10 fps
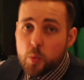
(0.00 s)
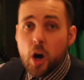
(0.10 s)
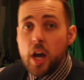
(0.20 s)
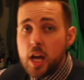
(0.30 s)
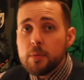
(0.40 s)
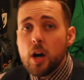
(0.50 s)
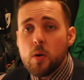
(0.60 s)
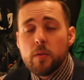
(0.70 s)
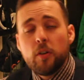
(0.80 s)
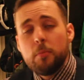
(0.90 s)
I am
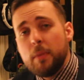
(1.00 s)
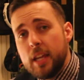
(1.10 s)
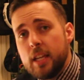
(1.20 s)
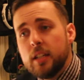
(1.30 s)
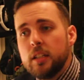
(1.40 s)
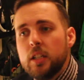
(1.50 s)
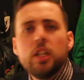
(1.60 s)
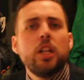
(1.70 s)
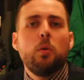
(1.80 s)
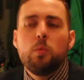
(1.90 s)
going for me.
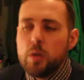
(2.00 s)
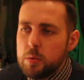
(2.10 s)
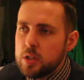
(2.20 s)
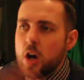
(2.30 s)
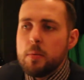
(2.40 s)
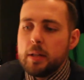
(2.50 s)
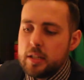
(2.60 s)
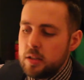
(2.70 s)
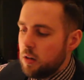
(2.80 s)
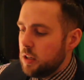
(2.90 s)
No, we will talk about
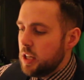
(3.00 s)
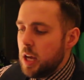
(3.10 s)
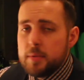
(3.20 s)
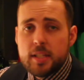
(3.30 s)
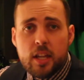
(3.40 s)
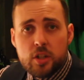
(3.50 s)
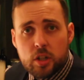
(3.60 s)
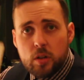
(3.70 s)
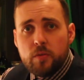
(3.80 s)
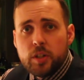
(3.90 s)
this another time. Stay
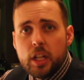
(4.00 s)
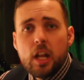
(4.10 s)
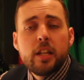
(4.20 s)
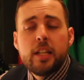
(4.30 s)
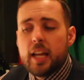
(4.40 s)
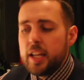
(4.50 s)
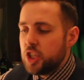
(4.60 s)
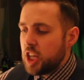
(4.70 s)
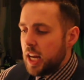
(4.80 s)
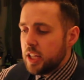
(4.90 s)
tuned for the 90-day
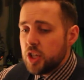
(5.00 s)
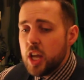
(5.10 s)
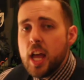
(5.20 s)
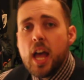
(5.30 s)
challenge.